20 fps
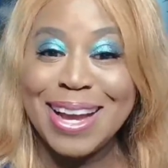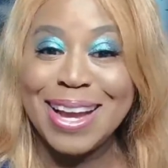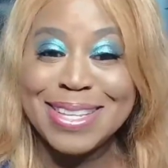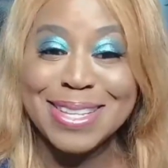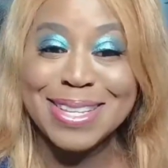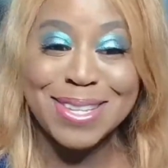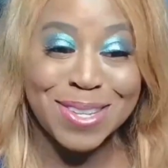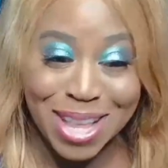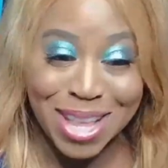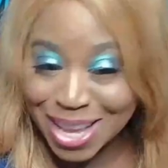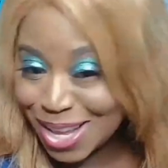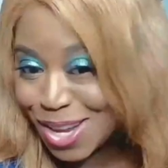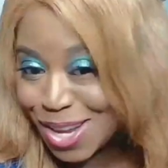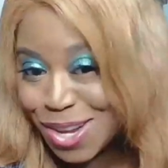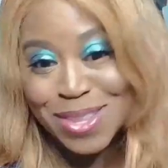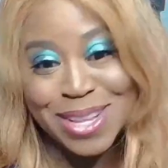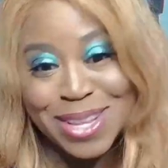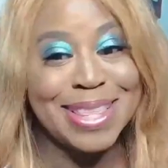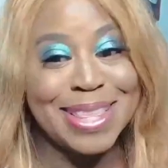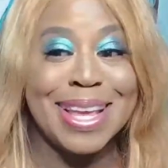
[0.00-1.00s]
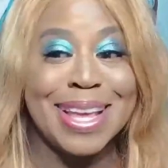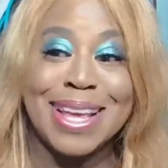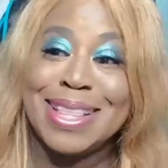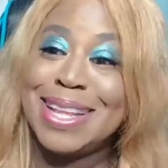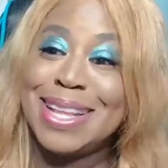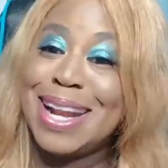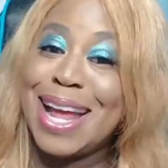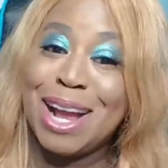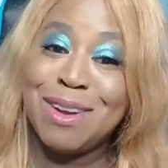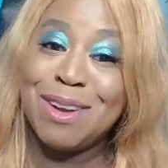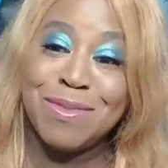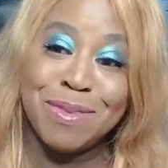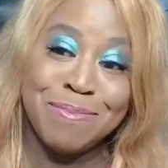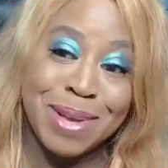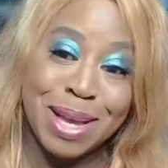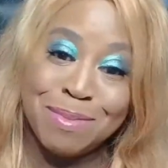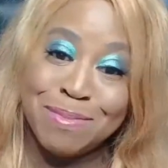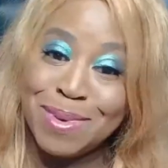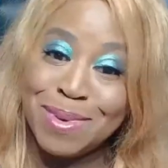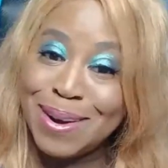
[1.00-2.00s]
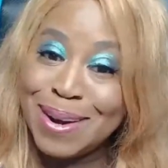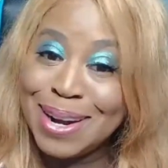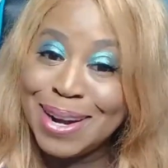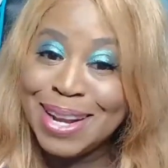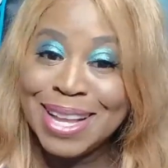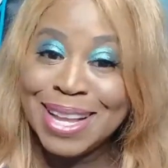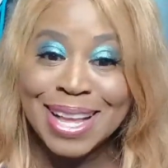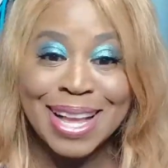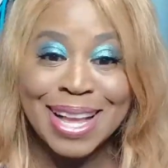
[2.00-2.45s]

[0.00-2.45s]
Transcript: So the only thing that I remember